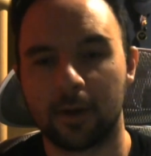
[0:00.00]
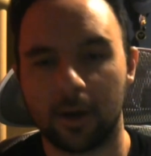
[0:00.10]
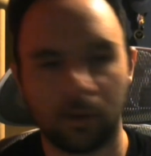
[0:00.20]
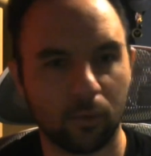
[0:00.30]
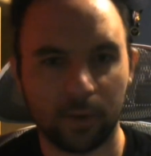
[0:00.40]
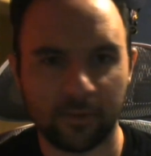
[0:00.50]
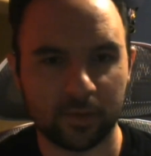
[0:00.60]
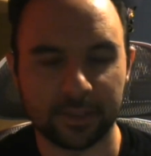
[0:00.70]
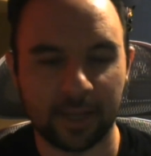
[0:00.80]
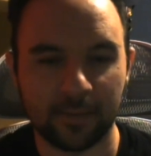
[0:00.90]
or whatever
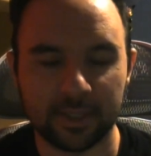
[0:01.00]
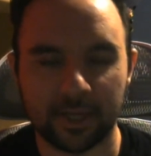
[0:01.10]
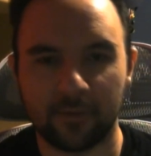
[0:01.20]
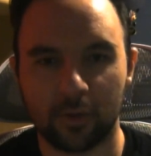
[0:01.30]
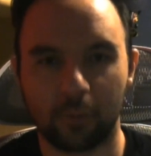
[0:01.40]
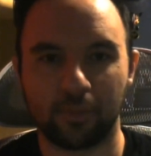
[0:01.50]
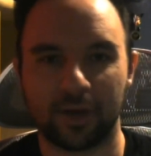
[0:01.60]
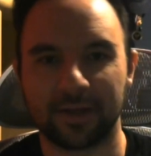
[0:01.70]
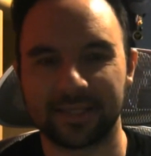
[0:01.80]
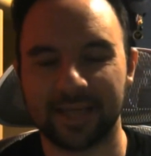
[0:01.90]
his name is, however you
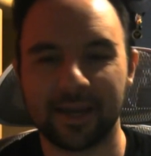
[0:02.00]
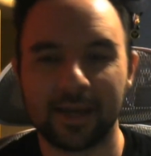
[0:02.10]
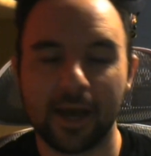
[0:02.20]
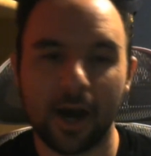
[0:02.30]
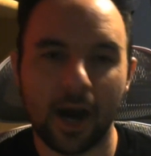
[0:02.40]
pronounce that.